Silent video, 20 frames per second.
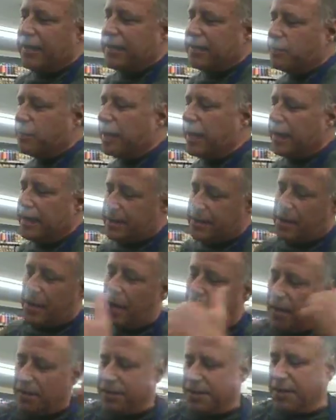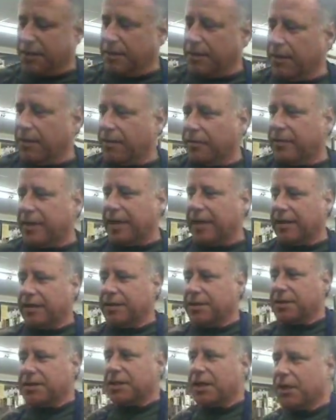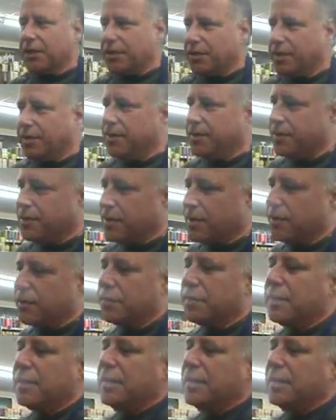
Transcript: of these products also in the regular section. So